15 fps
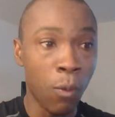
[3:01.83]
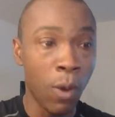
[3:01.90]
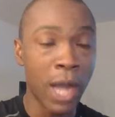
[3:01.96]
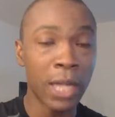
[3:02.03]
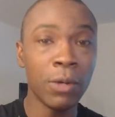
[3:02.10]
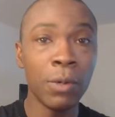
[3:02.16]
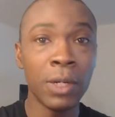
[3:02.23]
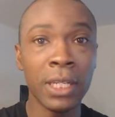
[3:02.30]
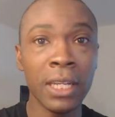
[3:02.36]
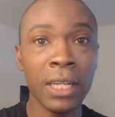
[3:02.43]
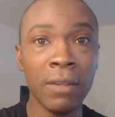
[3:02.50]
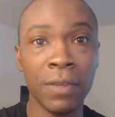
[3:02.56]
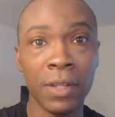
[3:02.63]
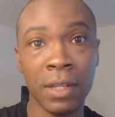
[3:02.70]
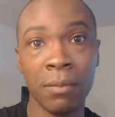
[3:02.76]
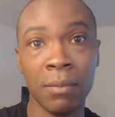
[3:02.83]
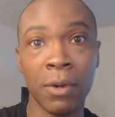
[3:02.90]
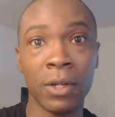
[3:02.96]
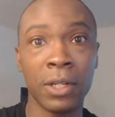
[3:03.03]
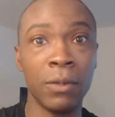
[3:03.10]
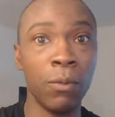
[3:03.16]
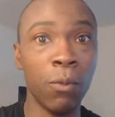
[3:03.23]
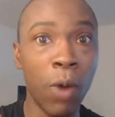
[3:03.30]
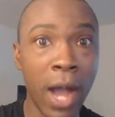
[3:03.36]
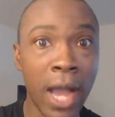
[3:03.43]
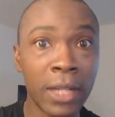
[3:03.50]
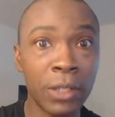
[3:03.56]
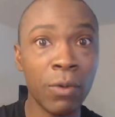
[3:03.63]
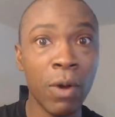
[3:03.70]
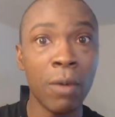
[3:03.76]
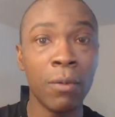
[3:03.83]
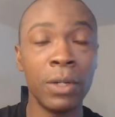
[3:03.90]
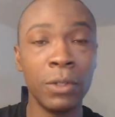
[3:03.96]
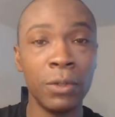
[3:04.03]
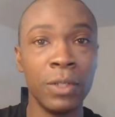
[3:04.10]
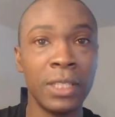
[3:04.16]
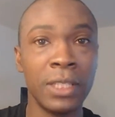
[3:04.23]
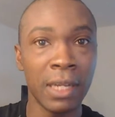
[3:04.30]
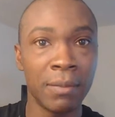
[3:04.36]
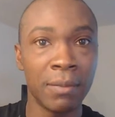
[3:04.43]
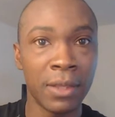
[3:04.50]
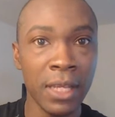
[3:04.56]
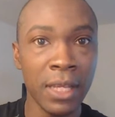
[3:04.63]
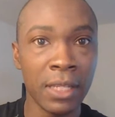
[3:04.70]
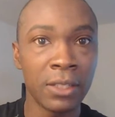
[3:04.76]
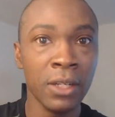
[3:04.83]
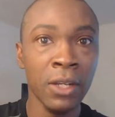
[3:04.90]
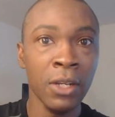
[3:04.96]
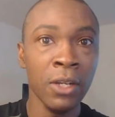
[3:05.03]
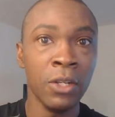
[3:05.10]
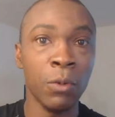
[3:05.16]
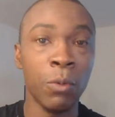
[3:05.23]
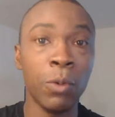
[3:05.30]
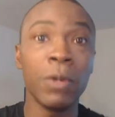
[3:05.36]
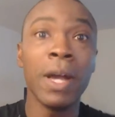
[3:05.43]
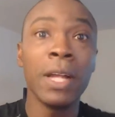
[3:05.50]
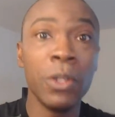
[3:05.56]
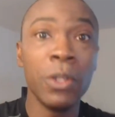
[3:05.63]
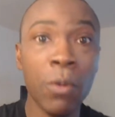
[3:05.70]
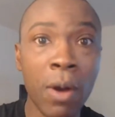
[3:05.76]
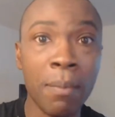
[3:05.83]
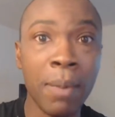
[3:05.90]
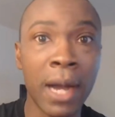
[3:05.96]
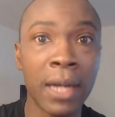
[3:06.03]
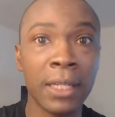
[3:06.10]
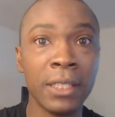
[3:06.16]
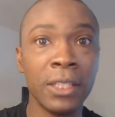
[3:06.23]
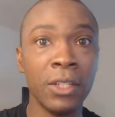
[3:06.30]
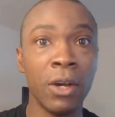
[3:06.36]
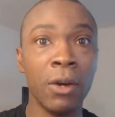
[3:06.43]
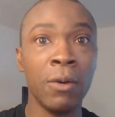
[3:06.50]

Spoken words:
Why do I want to get affiliate marketing? Why do I want to type of things? What do I know about it?